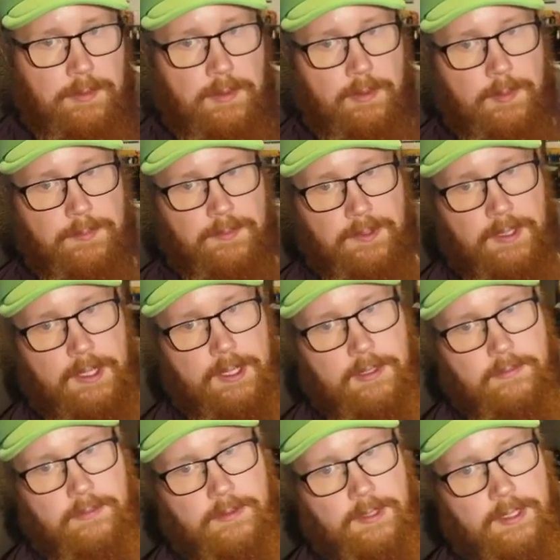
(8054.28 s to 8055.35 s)
power-ups they
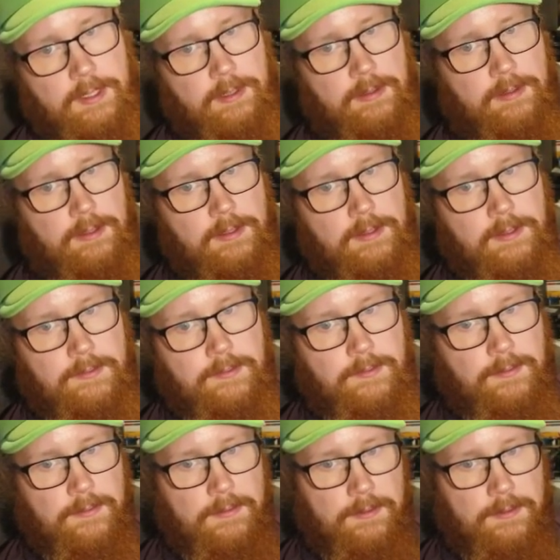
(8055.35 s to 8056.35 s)
add added in this